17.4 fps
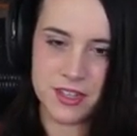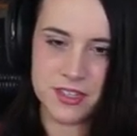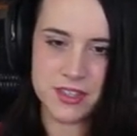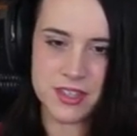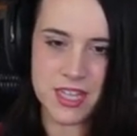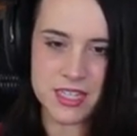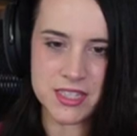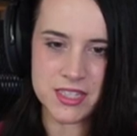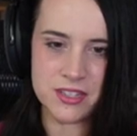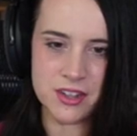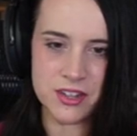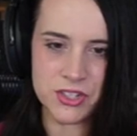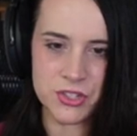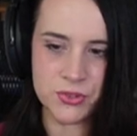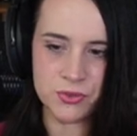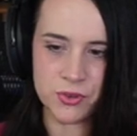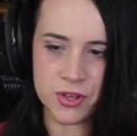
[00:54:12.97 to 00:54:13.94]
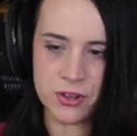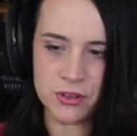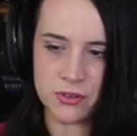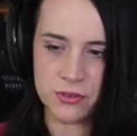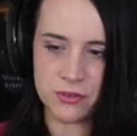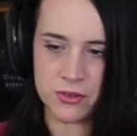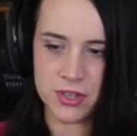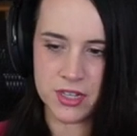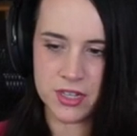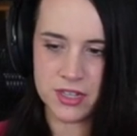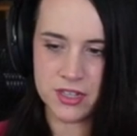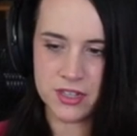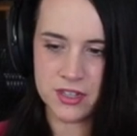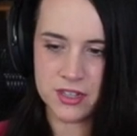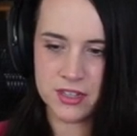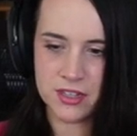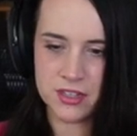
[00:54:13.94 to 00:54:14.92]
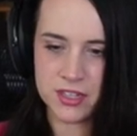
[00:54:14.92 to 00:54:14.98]
But that's not true!
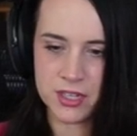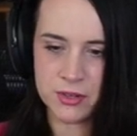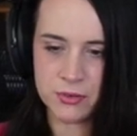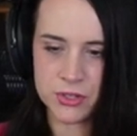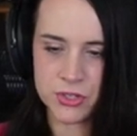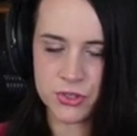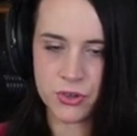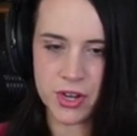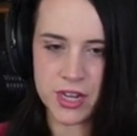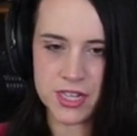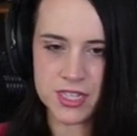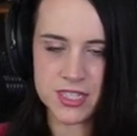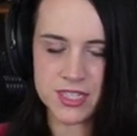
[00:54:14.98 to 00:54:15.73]
You were trying